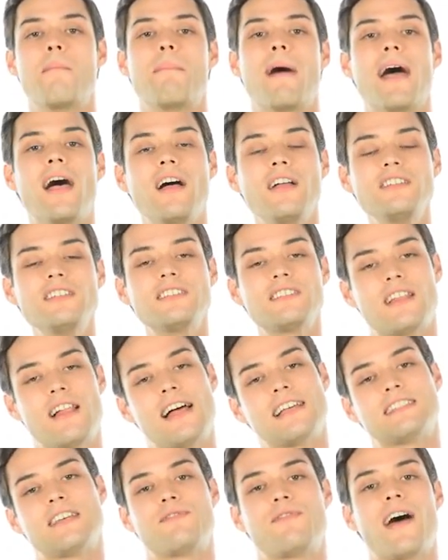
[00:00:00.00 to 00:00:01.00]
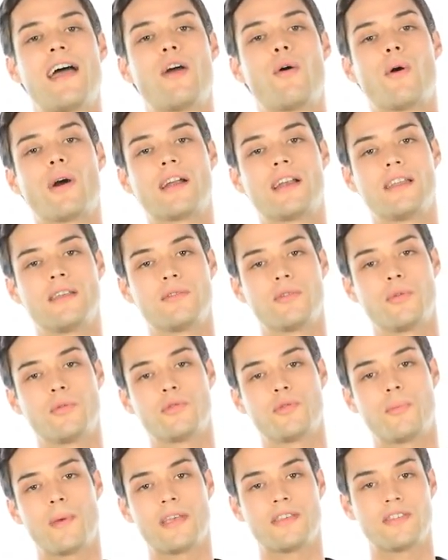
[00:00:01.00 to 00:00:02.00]
Biologists classify
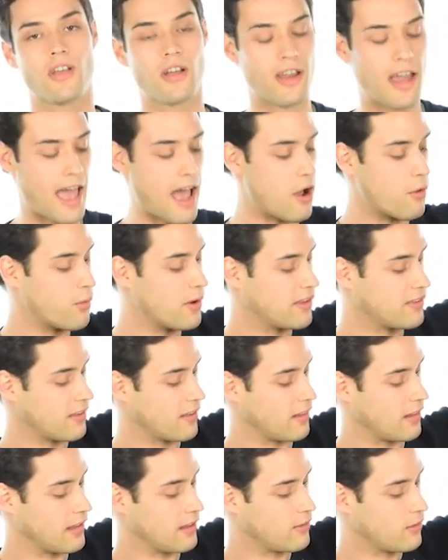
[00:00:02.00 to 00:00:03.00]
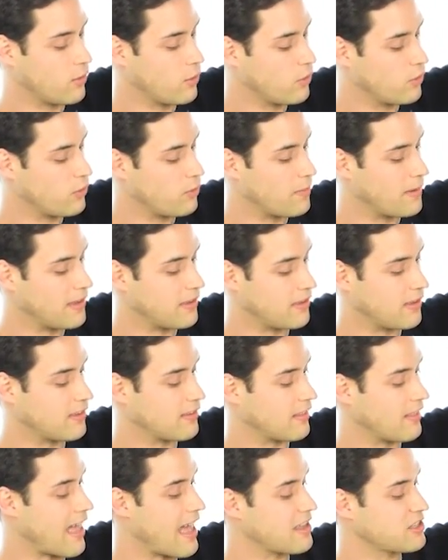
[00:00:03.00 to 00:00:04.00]
organisms based on how recently two
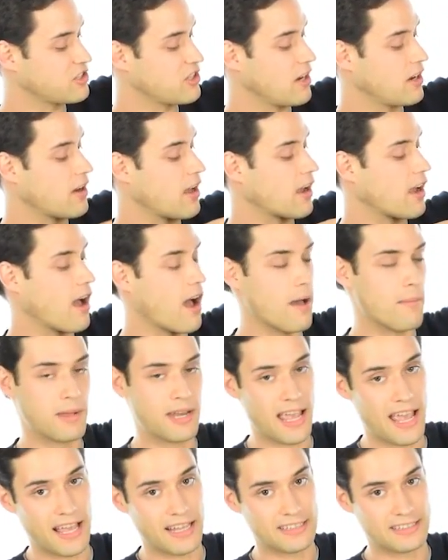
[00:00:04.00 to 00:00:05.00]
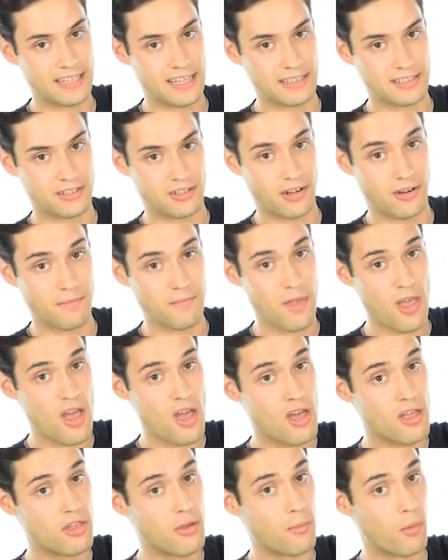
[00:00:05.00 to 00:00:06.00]
species last shared a common ancestor.
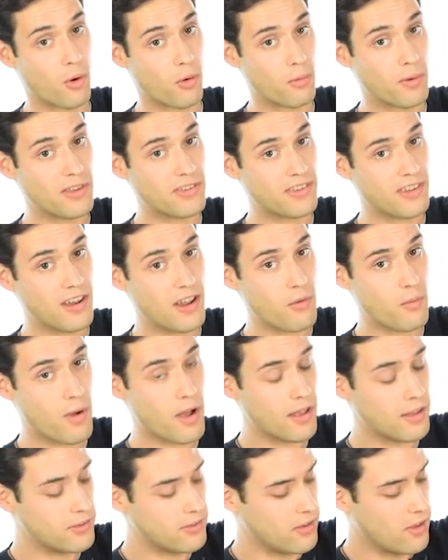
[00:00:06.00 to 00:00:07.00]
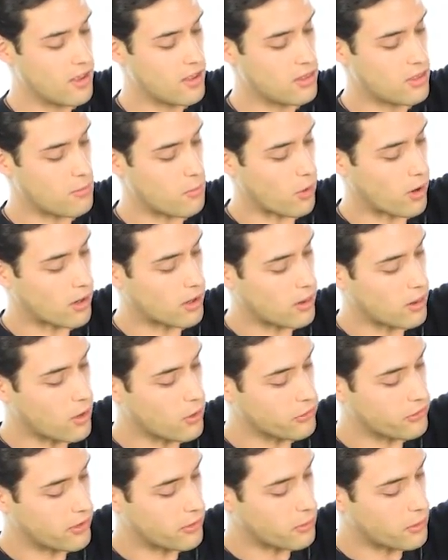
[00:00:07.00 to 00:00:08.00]
The more recent it was, the more
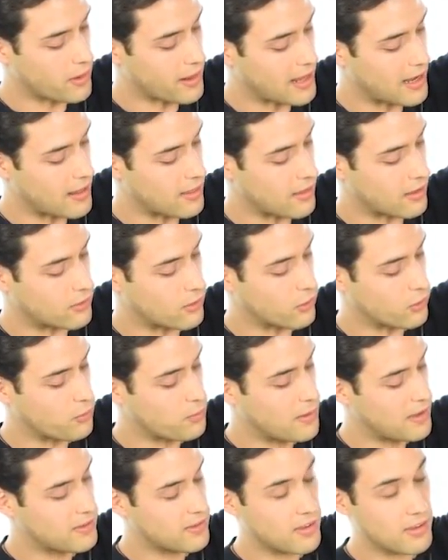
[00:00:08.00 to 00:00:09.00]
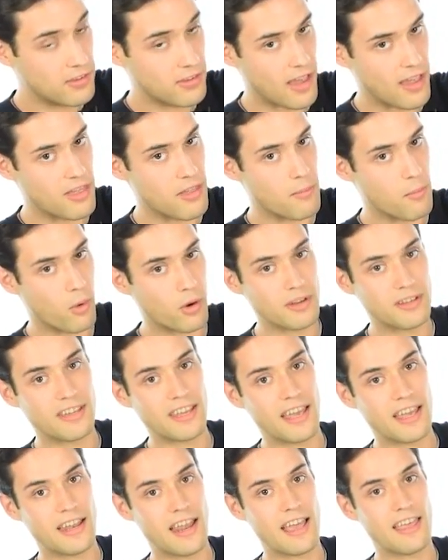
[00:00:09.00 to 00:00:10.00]
closely related the two species and the more
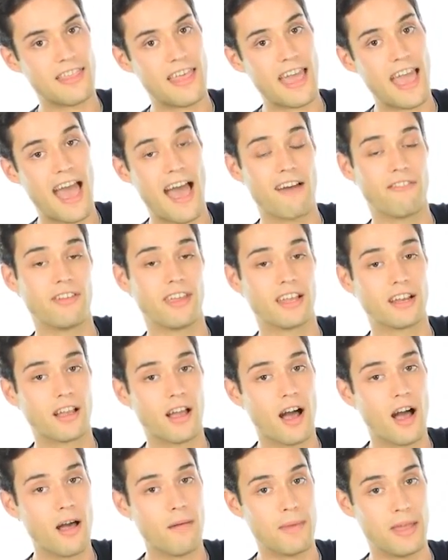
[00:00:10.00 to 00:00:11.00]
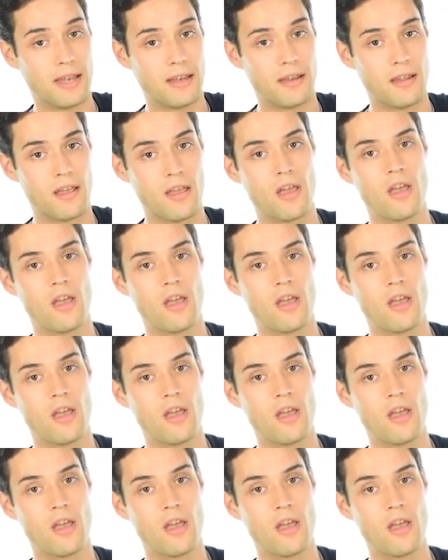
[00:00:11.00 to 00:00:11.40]
DNA they have in common.